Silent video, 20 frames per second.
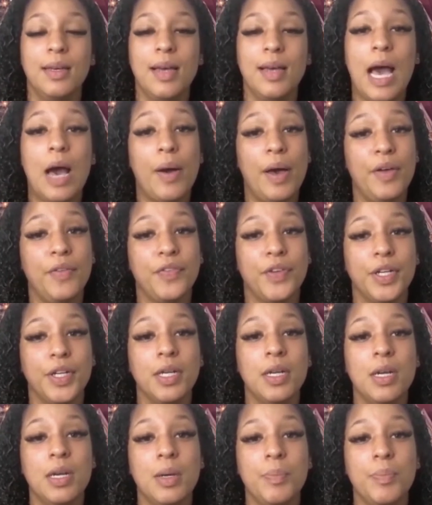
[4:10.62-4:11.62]

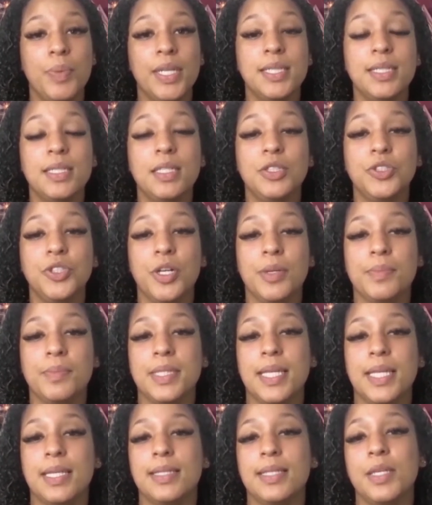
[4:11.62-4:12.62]
However, President Trump
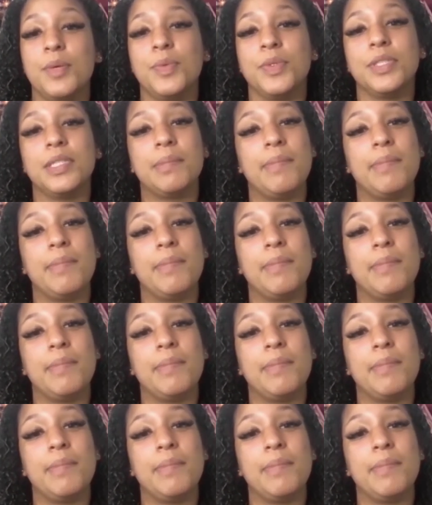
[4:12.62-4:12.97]
says he will